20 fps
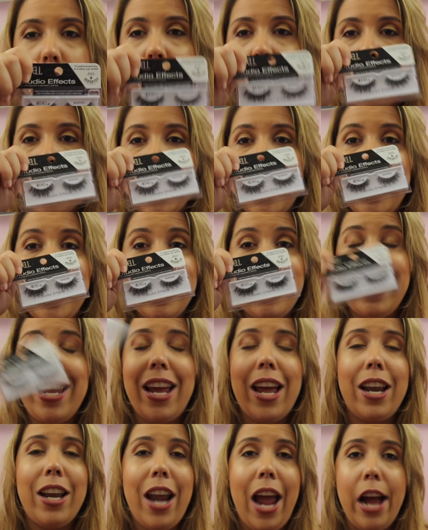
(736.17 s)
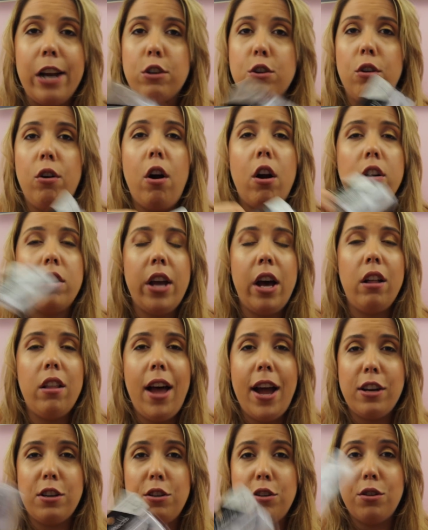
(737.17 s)
They're just easy and natural. Ardell
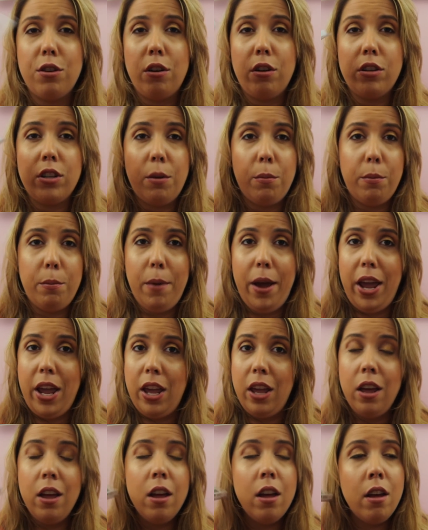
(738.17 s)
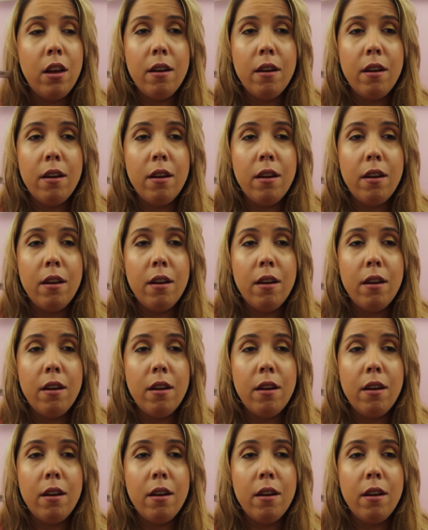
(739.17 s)
lashes are some of my